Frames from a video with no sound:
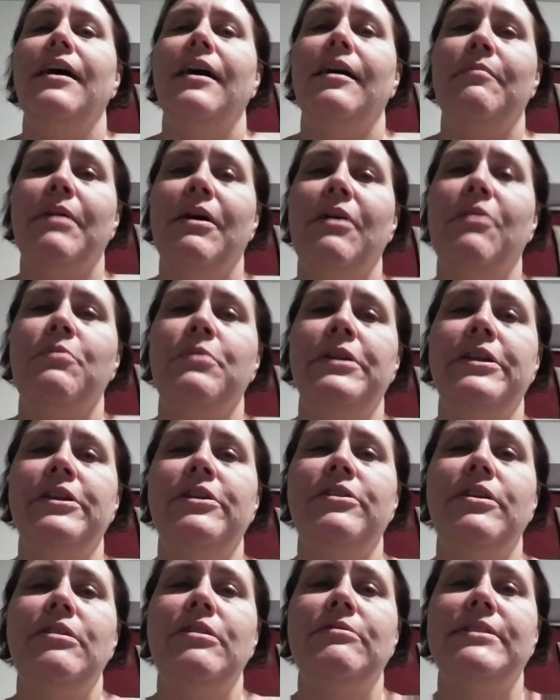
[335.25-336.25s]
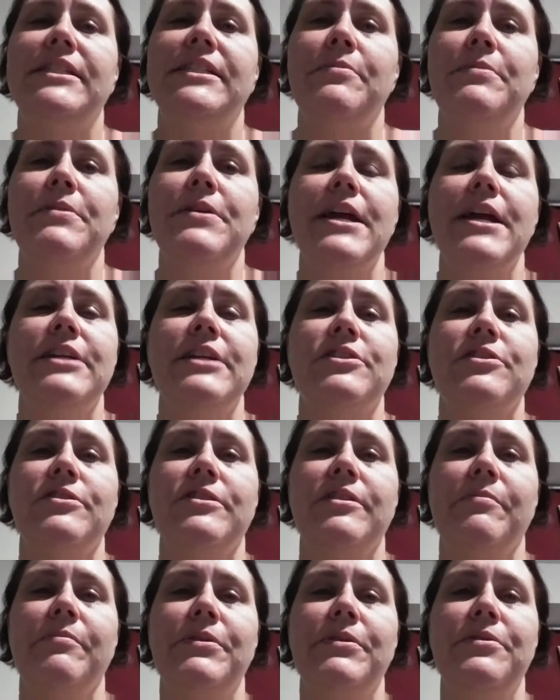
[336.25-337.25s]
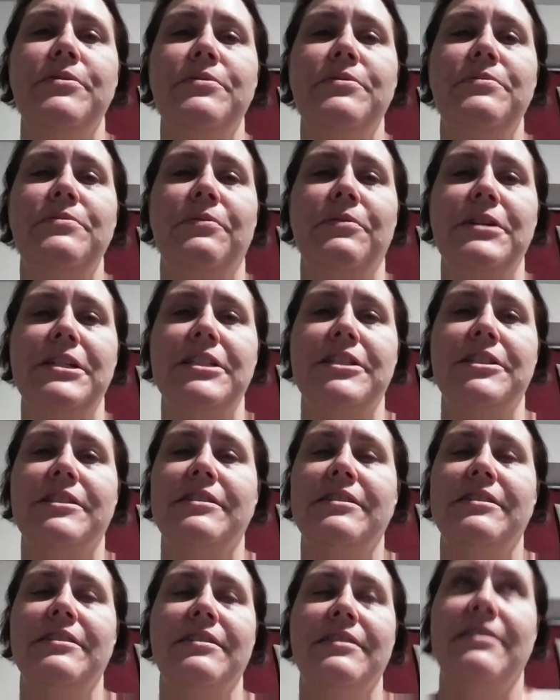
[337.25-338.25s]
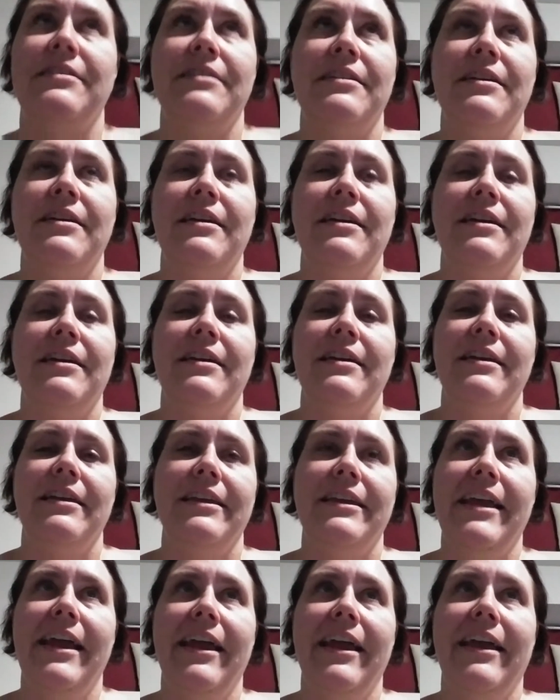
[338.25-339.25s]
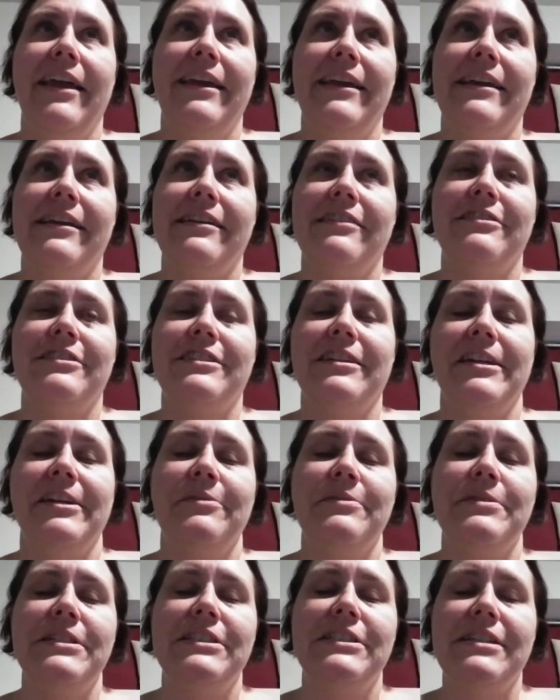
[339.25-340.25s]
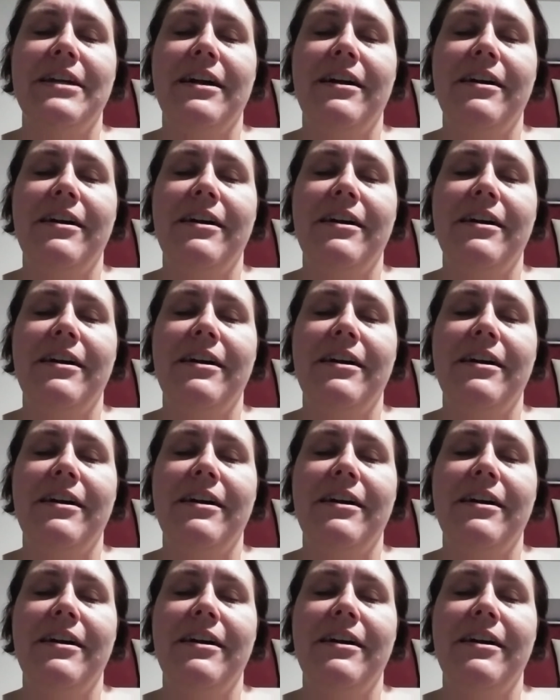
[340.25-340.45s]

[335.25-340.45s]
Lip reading: about when you use WH or W, which, yay, English language.